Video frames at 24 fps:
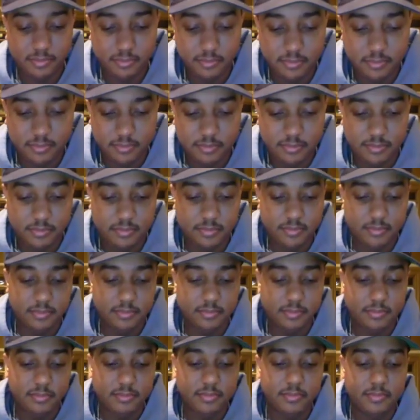
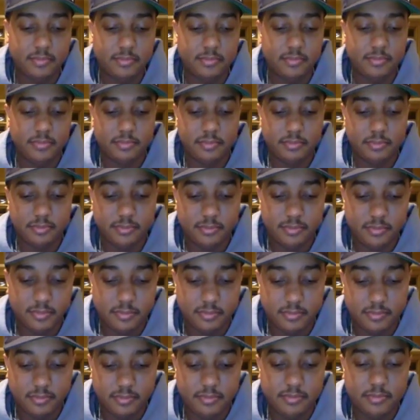
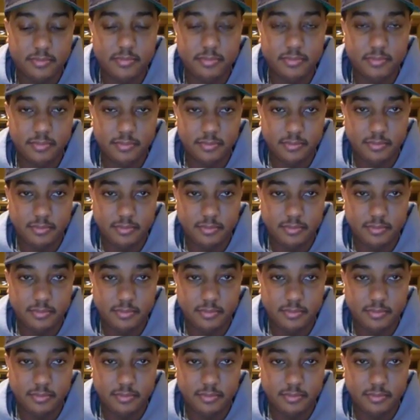(not speaking)